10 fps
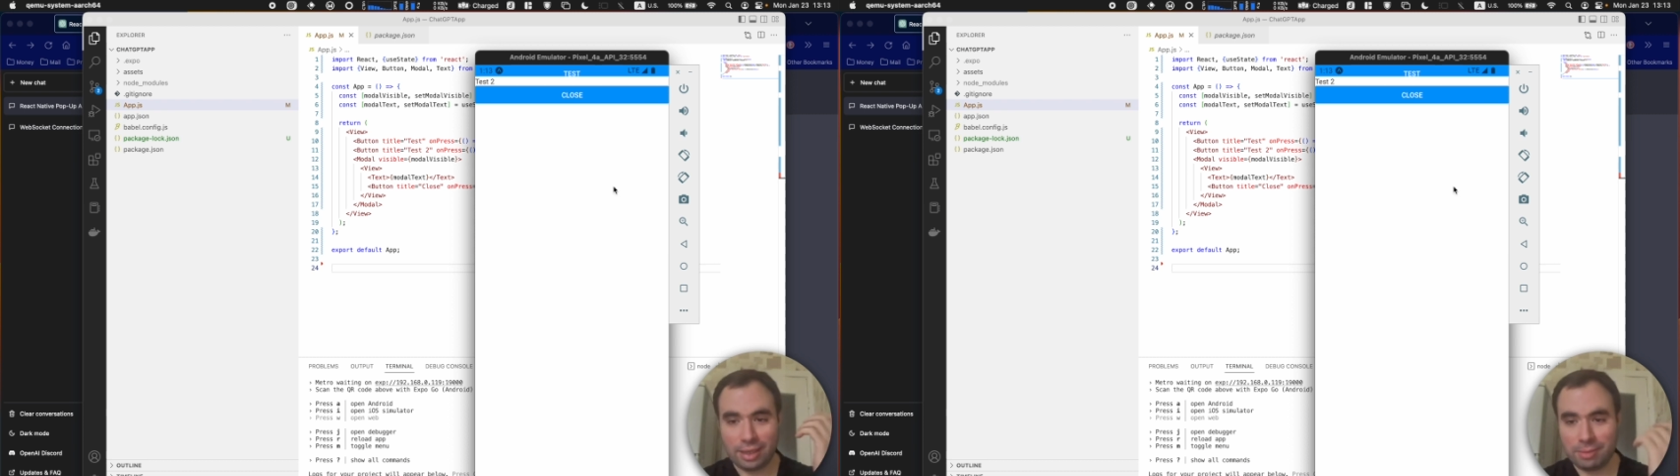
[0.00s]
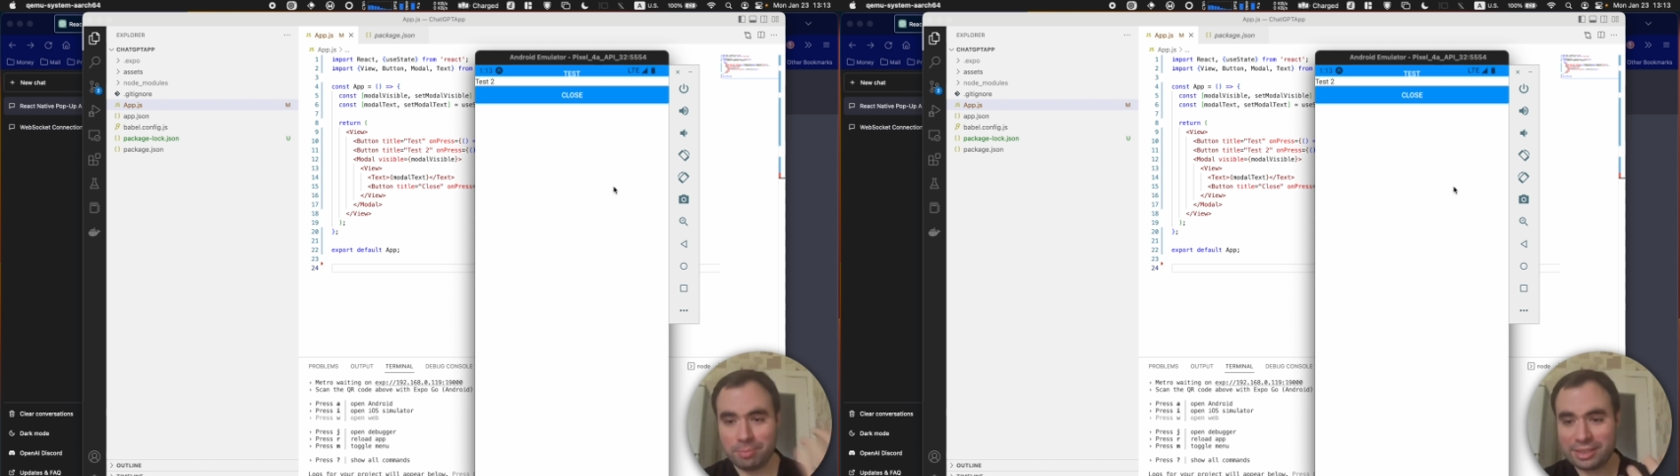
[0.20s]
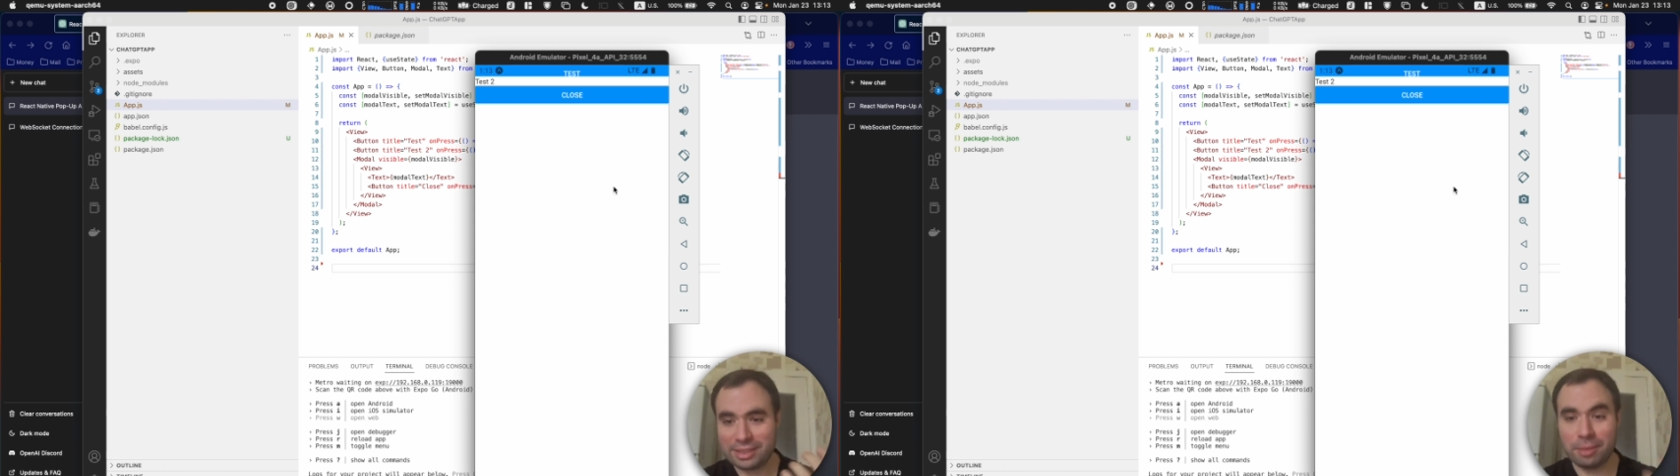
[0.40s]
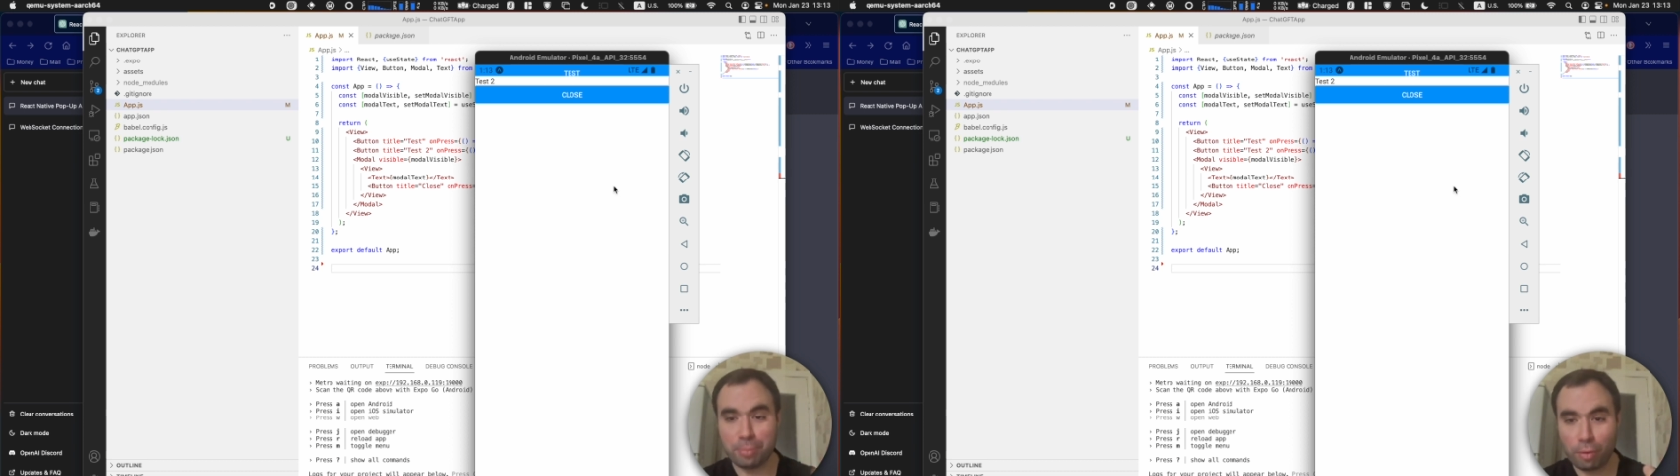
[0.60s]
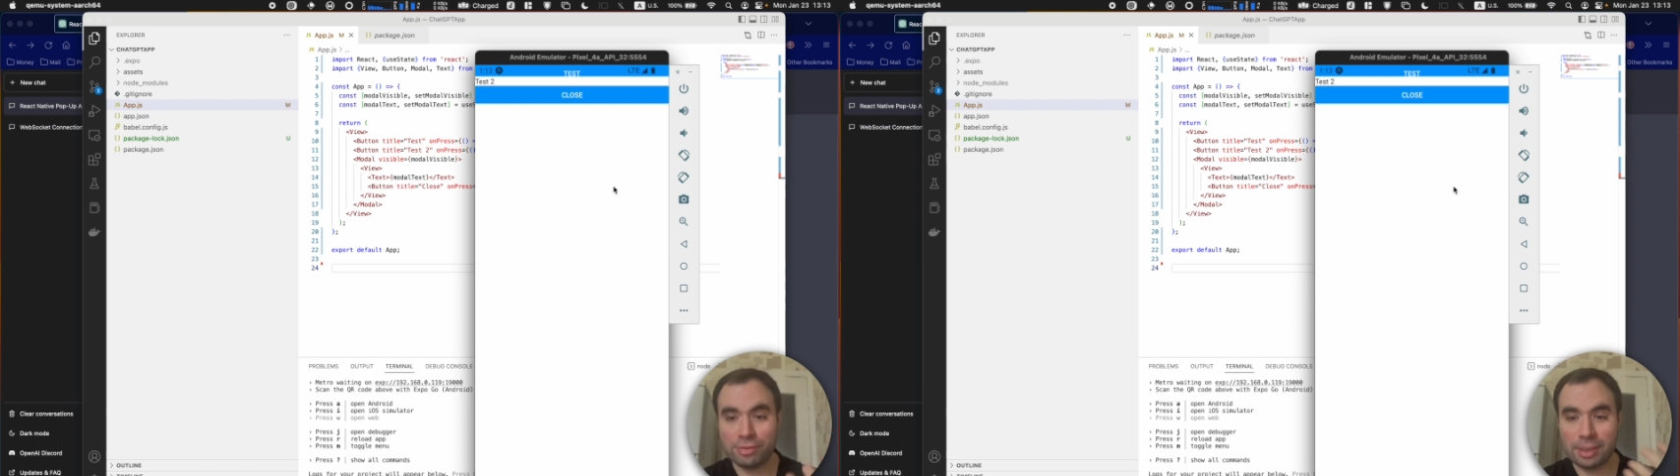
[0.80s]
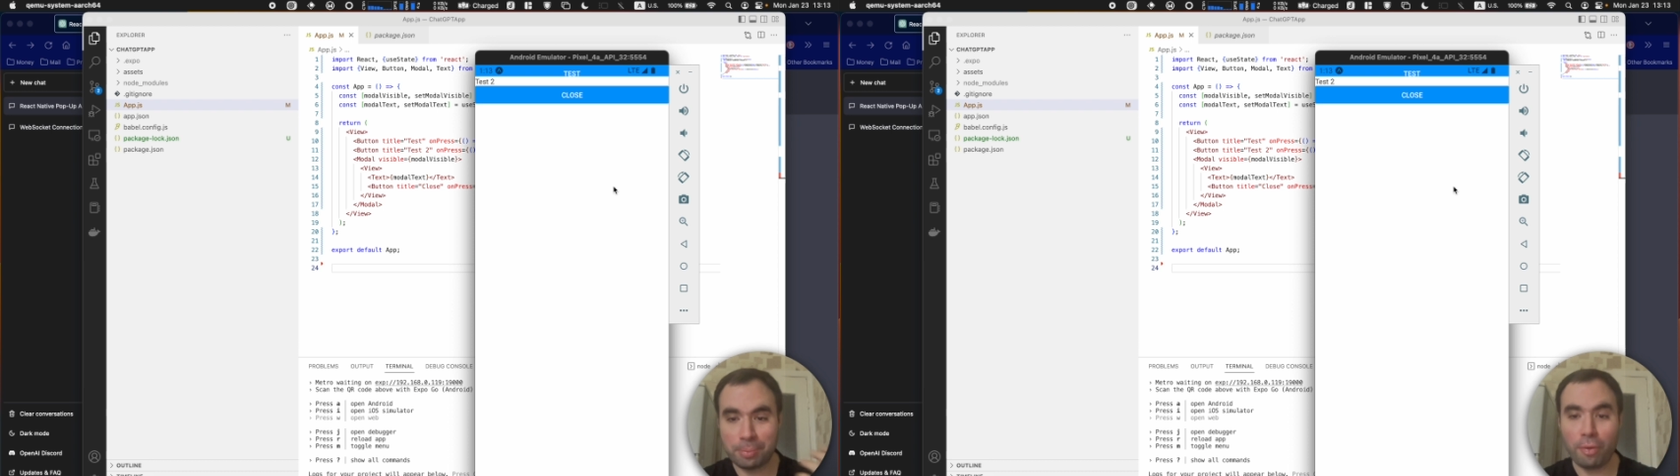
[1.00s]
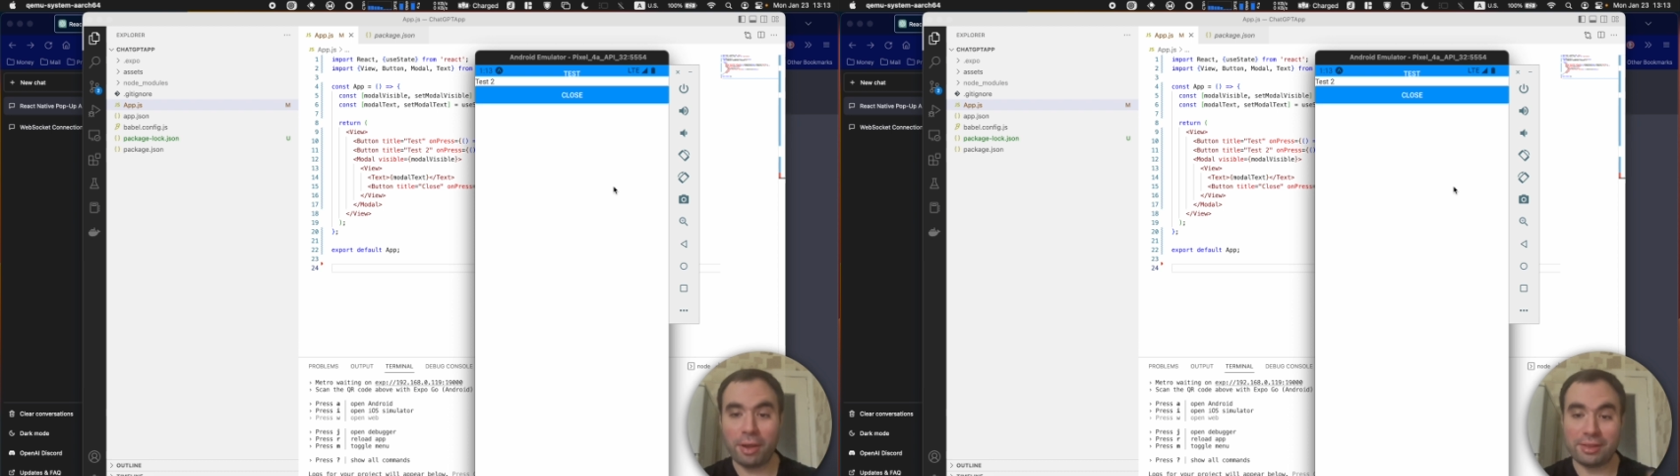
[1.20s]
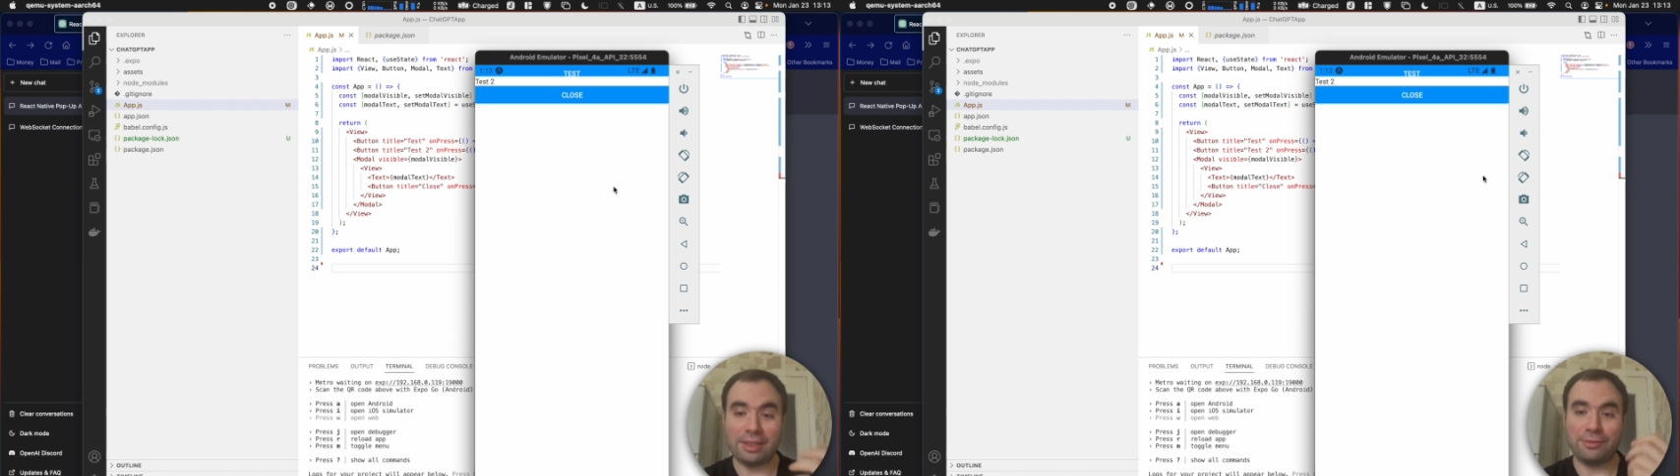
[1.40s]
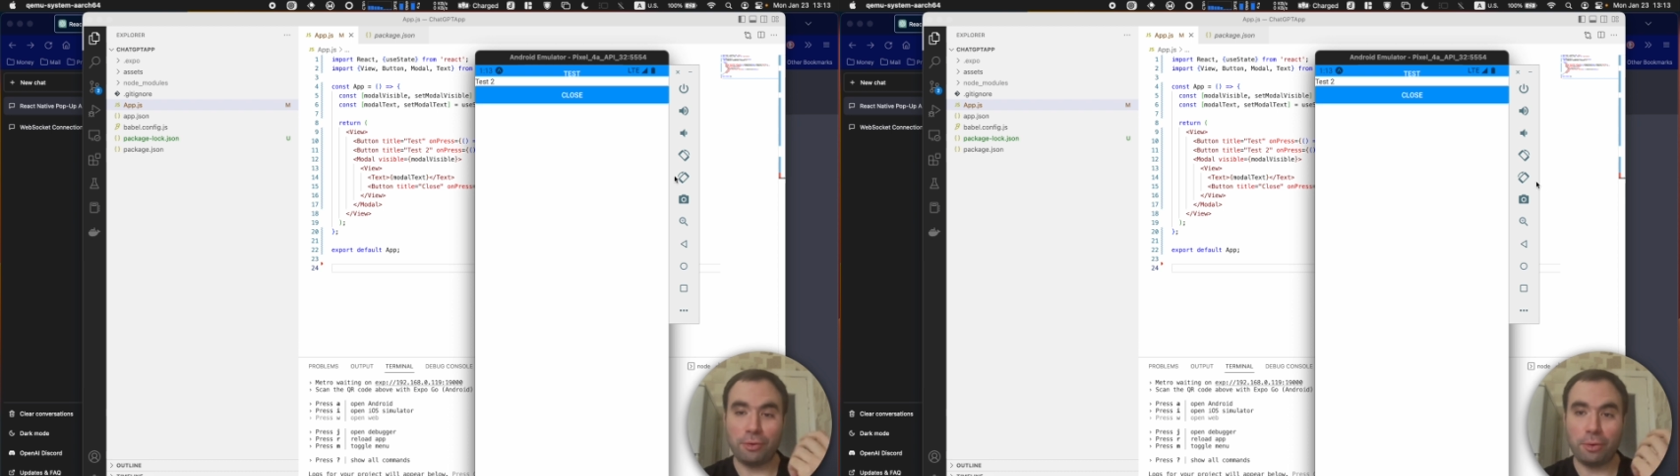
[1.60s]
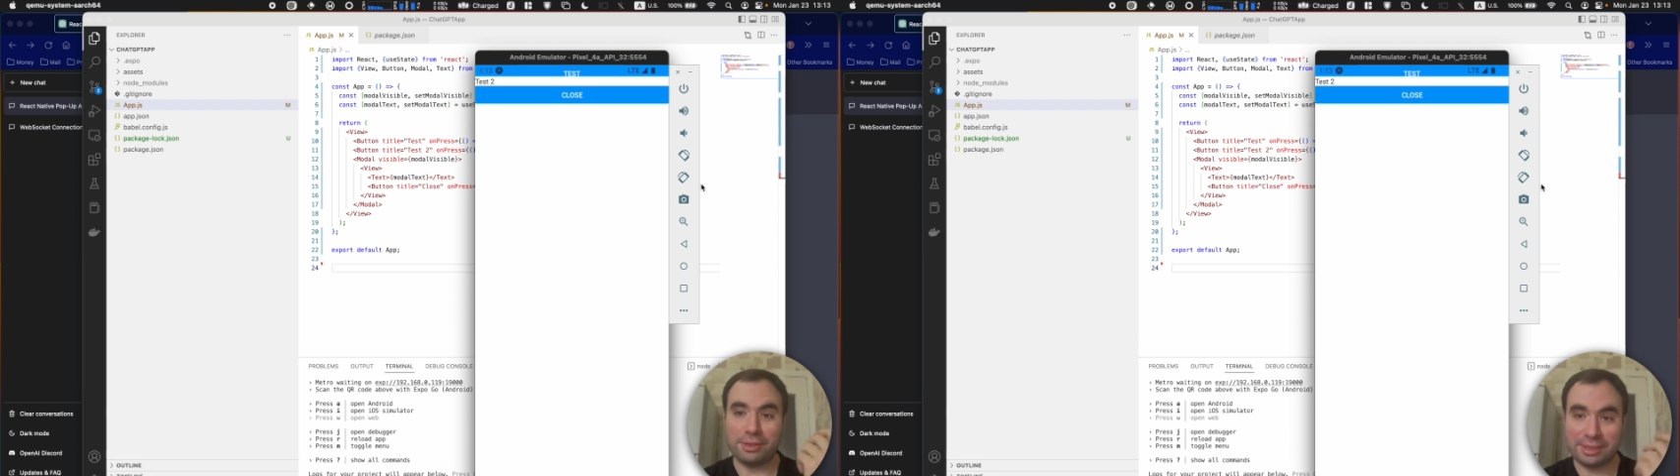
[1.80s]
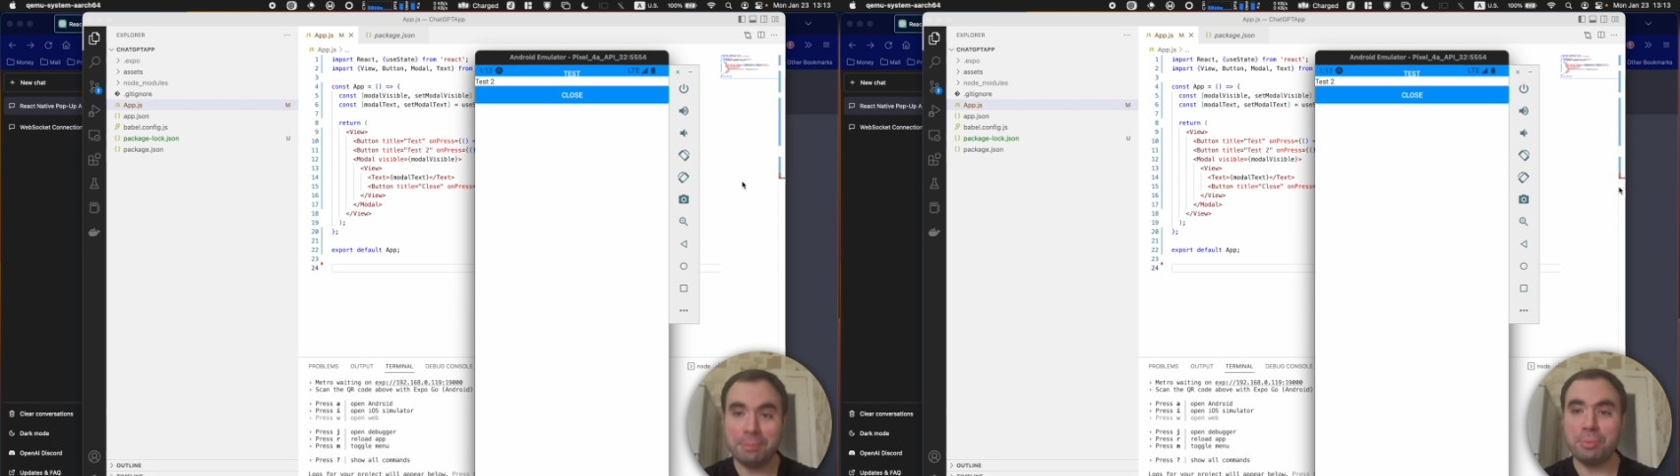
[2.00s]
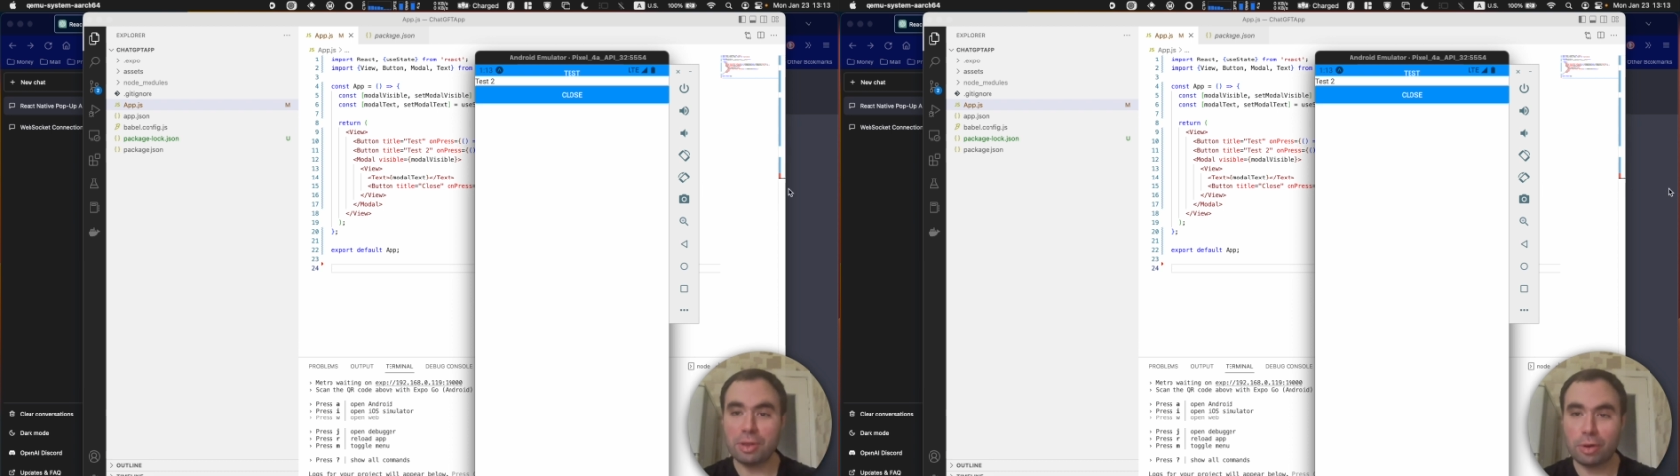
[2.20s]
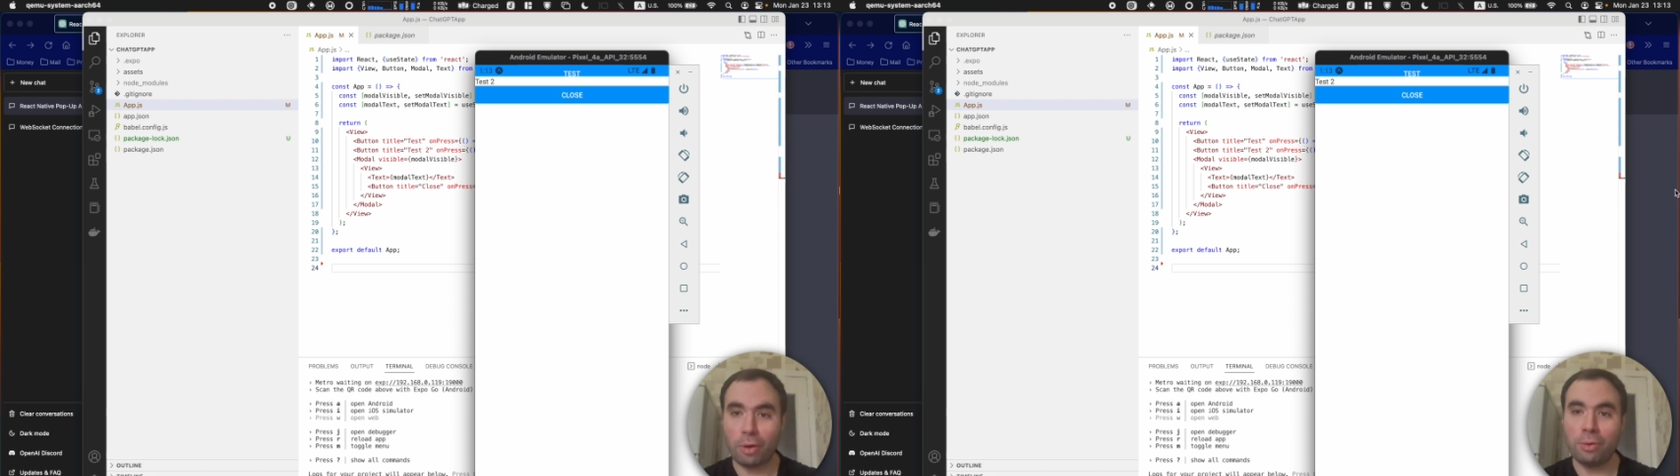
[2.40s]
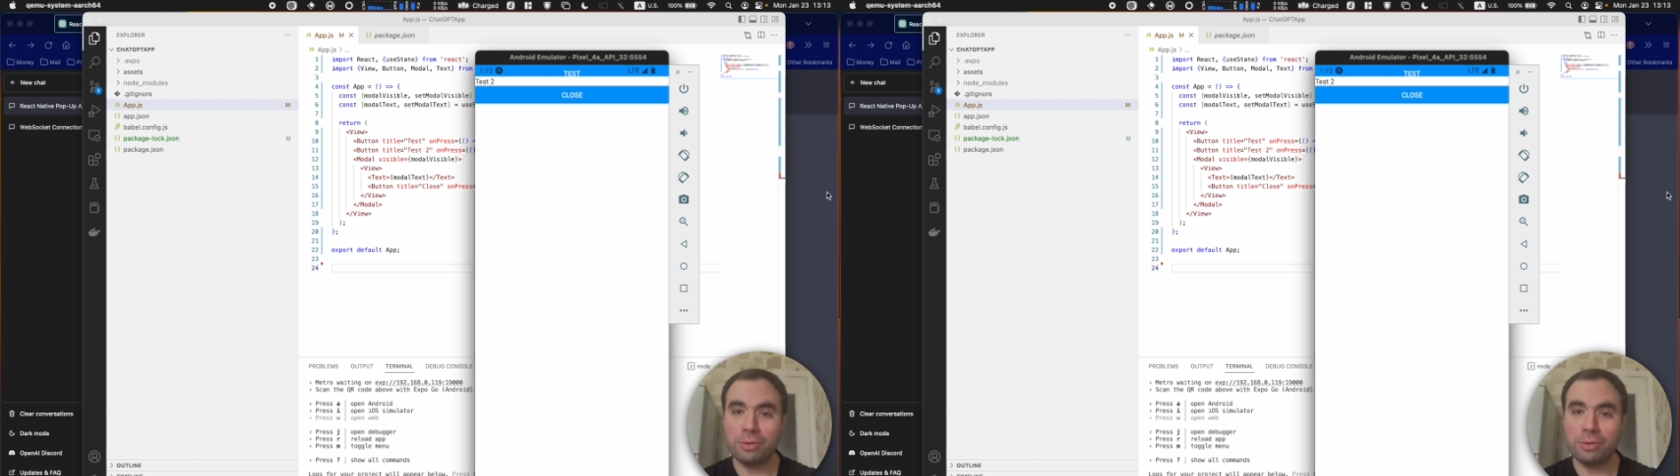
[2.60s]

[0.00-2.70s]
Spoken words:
It basically proves the point that for simple code